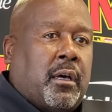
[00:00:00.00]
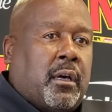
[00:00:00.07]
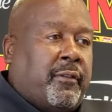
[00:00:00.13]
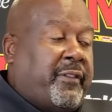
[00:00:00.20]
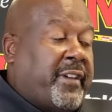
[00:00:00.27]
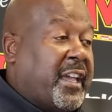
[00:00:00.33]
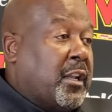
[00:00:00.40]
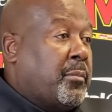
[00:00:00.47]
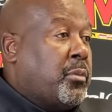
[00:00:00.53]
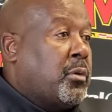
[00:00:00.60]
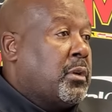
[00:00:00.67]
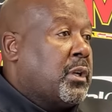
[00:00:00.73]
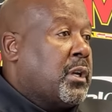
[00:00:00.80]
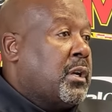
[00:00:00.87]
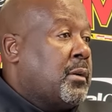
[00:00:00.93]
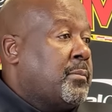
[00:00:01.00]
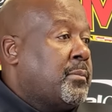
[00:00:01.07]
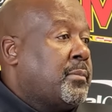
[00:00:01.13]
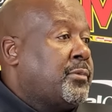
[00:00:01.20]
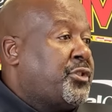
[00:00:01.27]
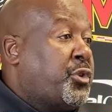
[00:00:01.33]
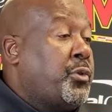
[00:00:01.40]
available to
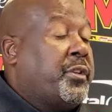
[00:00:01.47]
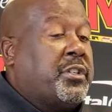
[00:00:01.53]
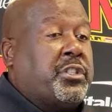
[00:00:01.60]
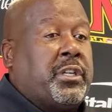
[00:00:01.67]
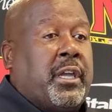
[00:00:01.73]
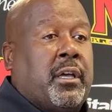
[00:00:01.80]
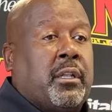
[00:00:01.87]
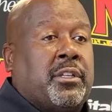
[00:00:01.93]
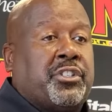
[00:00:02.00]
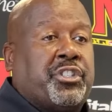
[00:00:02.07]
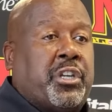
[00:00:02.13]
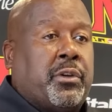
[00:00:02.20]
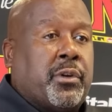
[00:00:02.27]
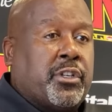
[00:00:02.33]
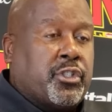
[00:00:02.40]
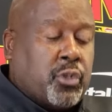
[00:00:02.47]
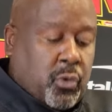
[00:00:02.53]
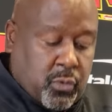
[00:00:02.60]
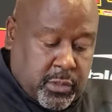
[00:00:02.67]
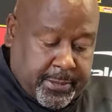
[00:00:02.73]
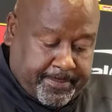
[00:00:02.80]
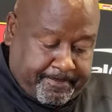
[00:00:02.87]
come to the Shell and cheer us
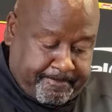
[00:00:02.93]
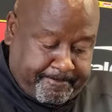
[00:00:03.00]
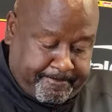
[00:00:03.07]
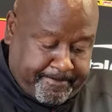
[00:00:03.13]
on.